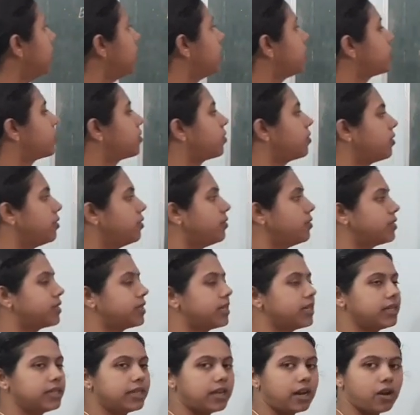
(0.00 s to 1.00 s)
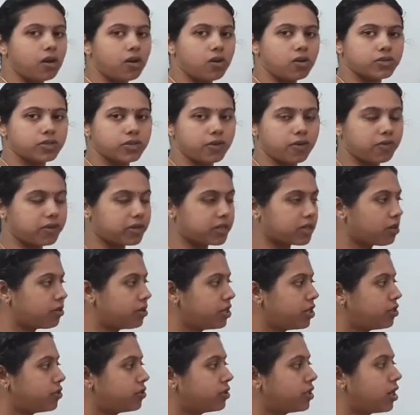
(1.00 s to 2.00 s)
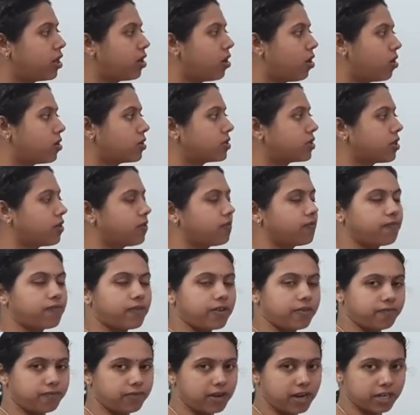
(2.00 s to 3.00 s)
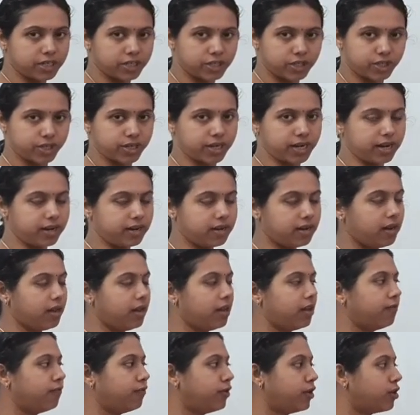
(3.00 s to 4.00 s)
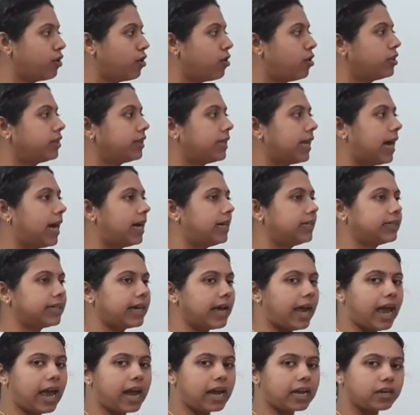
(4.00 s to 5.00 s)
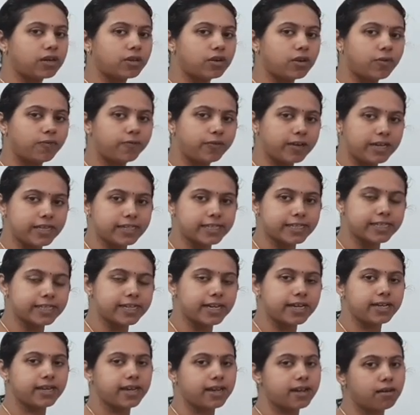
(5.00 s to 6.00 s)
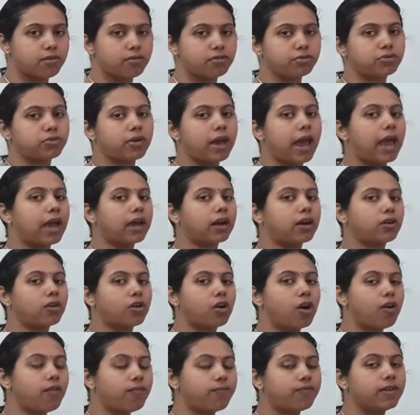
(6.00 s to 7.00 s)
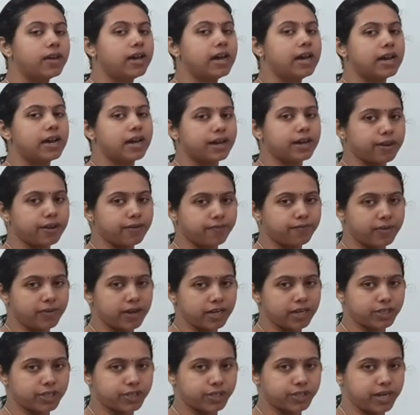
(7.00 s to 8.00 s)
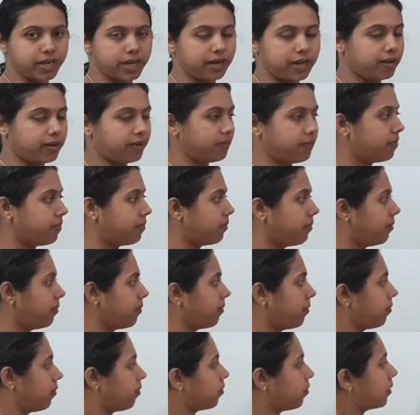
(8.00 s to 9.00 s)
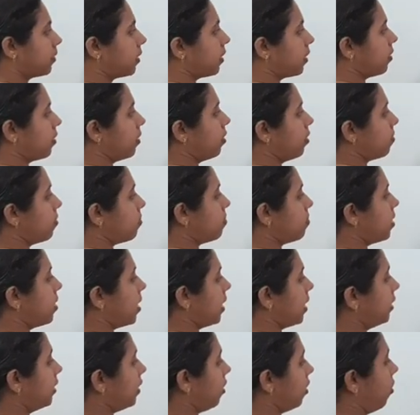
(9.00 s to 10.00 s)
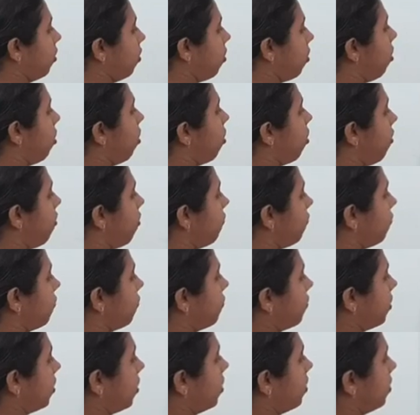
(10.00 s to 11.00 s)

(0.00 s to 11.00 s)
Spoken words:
So using the according to the laws of reflection, we know that angle of incident equal to angle of reflection by the law of